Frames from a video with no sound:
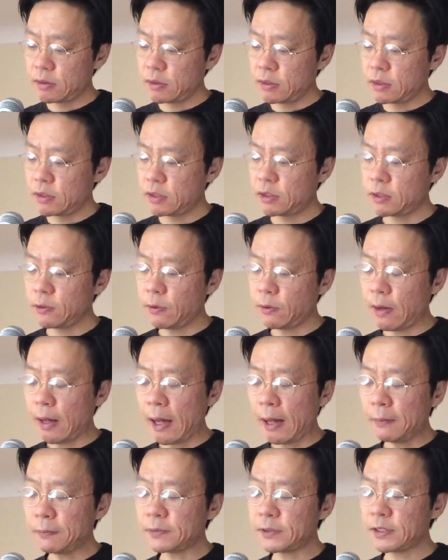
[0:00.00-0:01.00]
So
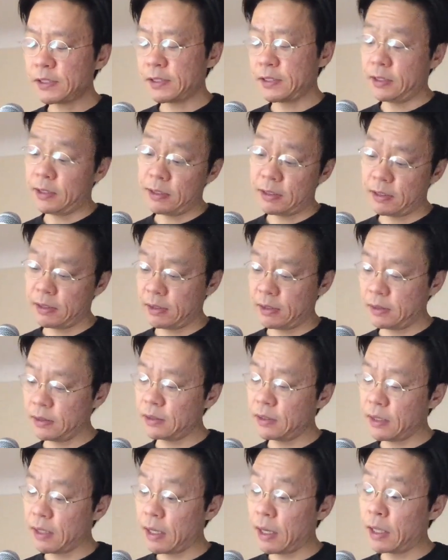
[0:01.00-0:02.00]
absence,
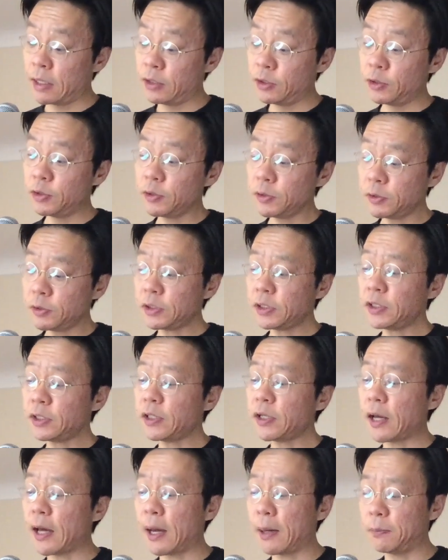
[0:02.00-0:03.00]
and using
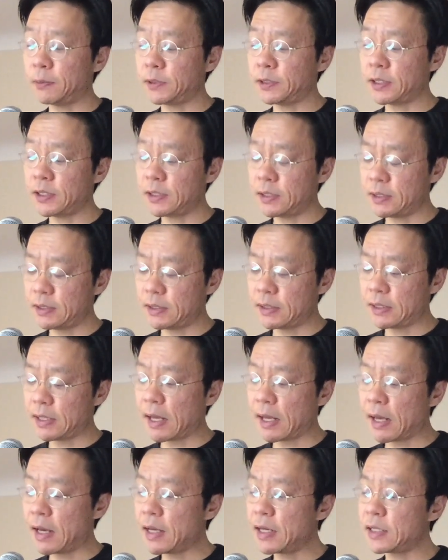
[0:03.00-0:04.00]
the absence
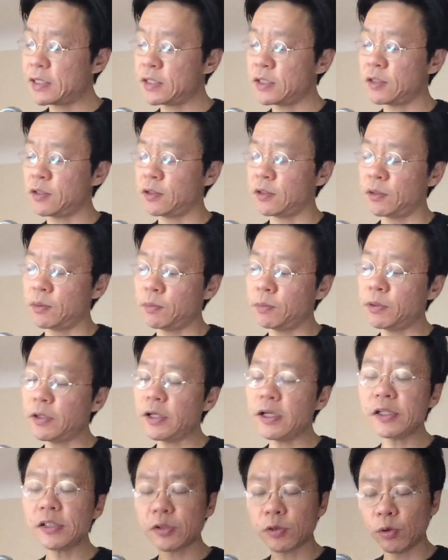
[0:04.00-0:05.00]
as a
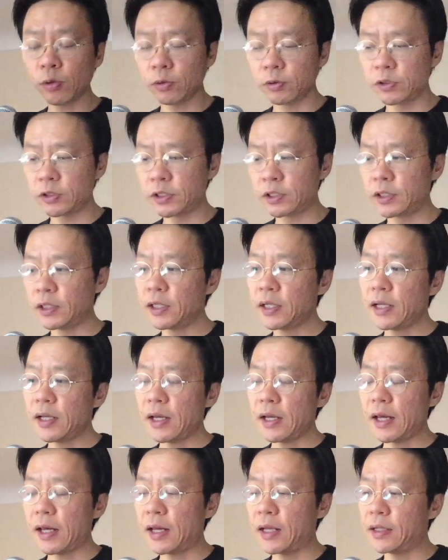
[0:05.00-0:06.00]
placeholder
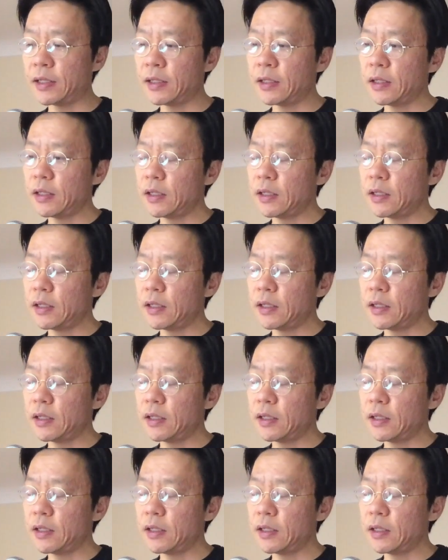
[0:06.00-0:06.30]
and